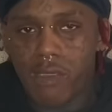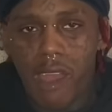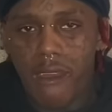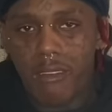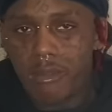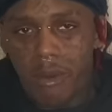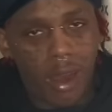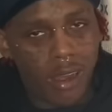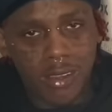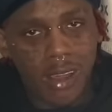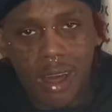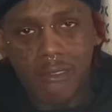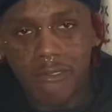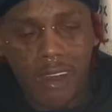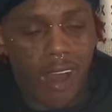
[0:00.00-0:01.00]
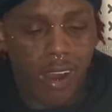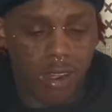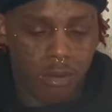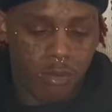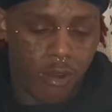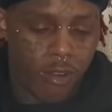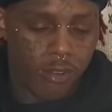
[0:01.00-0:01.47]
Everybody not
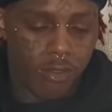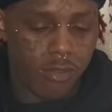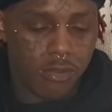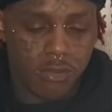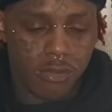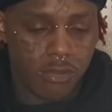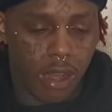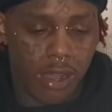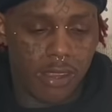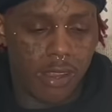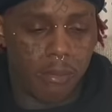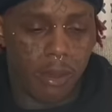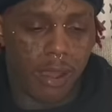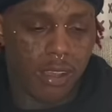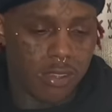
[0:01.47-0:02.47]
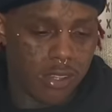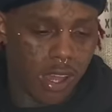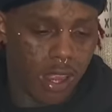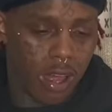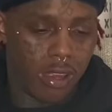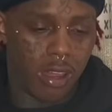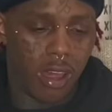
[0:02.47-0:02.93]
violent, bro. They just make it
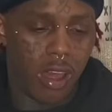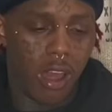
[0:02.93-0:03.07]
seem like that.